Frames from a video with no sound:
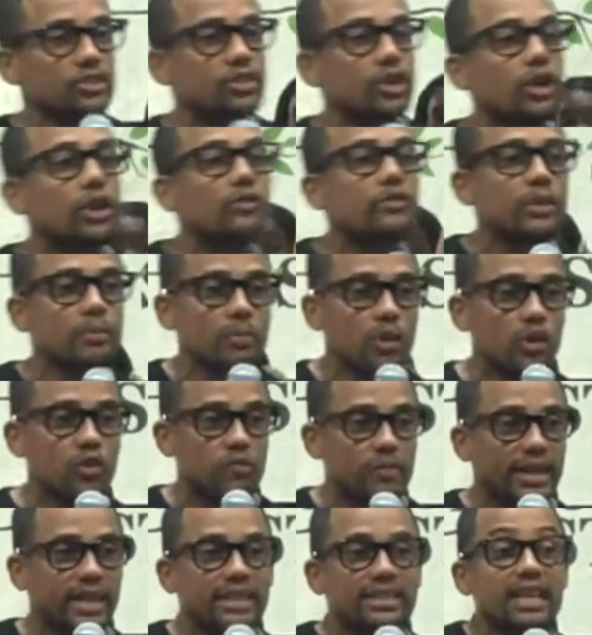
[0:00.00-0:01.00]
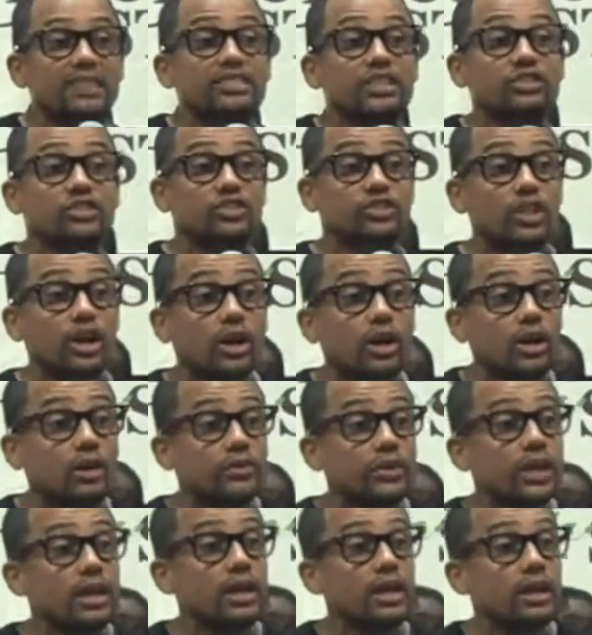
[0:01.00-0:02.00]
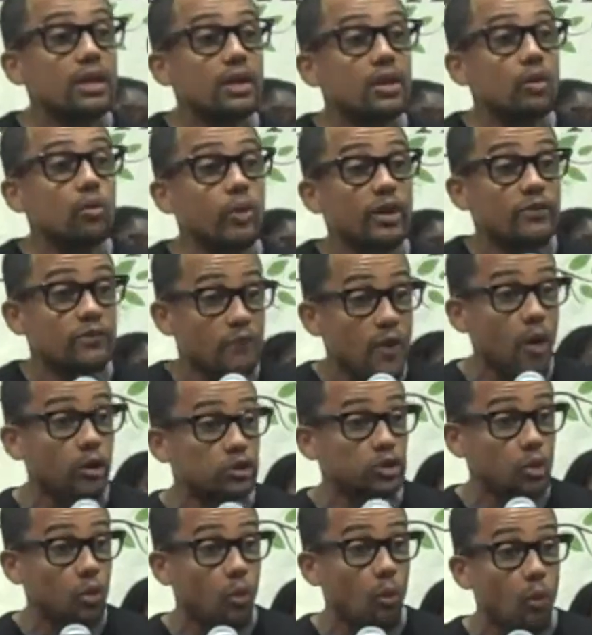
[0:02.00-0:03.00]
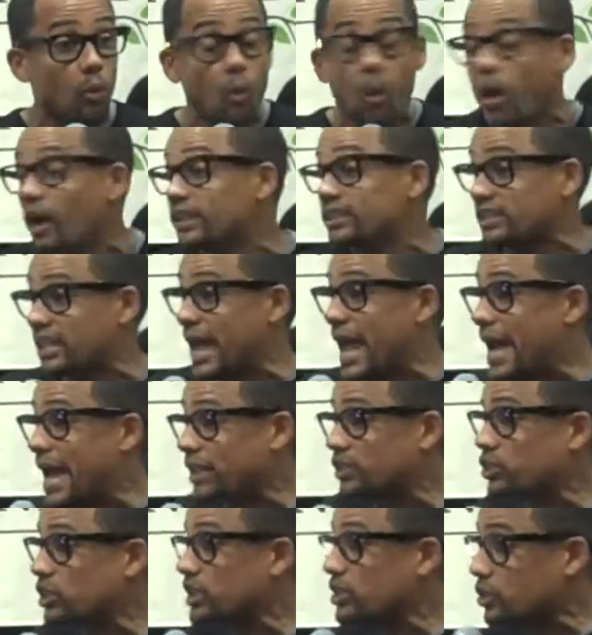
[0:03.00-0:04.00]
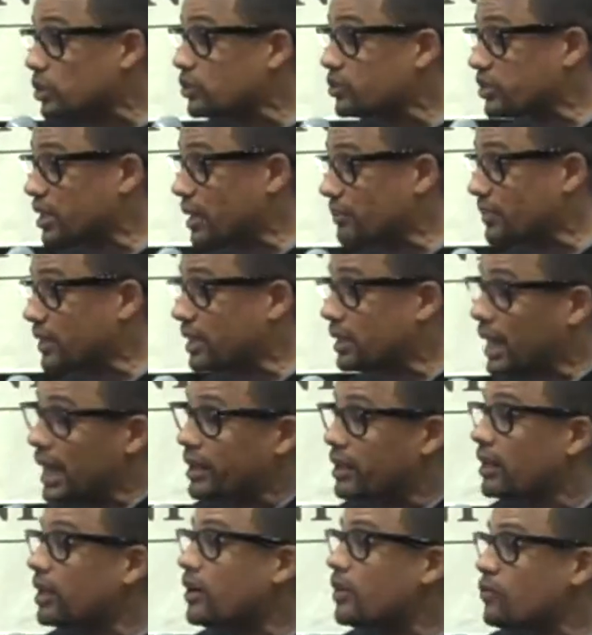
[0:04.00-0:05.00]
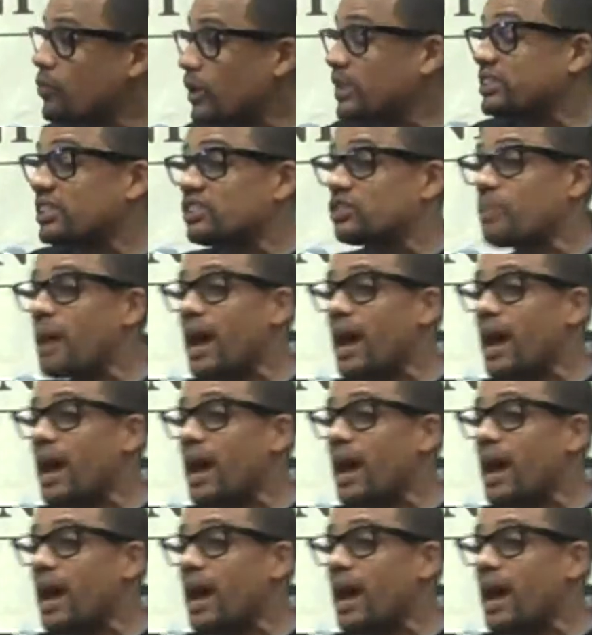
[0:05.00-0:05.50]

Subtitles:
serve the movement. It doesn't serve when folks want to actually do something. Like, for instance,